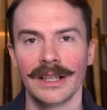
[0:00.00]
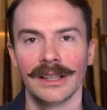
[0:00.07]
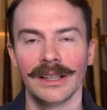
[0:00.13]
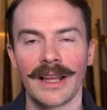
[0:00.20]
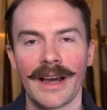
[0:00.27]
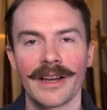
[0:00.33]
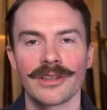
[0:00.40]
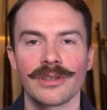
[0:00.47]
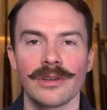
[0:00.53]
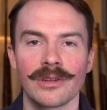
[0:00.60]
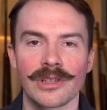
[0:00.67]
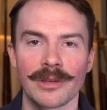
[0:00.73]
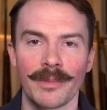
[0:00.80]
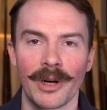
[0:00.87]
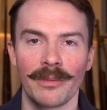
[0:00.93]
Last
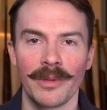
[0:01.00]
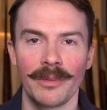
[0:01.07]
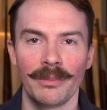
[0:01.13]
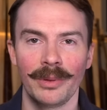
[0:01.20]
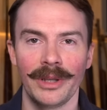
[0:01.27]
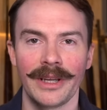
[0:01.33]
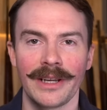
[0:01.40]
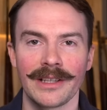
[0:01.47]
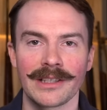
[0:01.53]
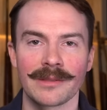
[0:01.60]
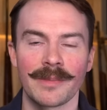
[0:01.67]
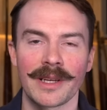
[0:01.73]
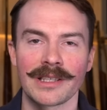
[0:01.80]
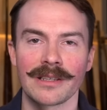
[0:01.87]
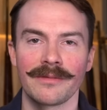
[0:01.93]
year's department plan
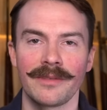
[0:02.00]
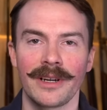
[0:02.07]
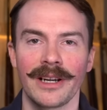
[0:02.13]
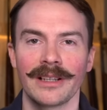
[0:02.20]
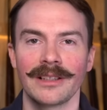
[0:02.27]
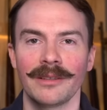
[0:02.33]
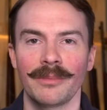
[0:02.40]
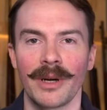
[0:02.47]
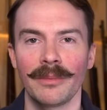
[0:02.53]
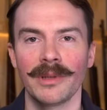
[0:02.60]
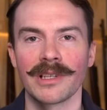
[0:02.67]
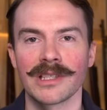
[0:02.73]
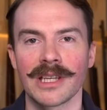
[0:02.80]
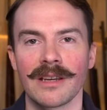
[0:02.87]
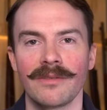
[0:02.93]
specified that
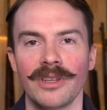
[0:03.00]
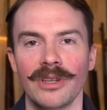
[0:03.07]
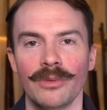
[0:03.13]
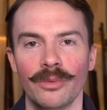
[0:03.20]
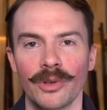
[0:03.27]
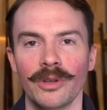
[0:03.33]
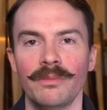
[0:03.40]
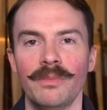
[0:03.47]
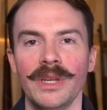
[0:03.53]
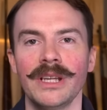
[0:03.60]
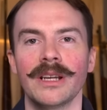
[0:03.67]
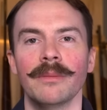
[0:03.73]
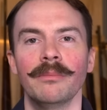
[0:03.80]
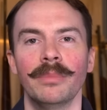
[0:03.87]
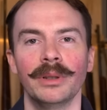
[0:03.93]
public safety would be
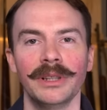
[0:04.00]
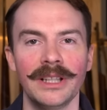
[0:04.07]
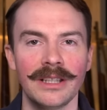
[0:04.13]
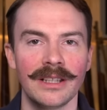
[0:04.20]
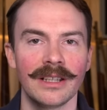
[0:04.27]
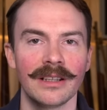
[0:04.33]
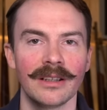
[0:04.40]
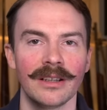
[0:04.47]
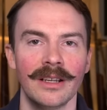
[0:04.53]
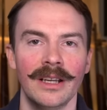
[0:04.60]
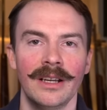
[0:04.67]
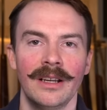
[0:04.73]
completing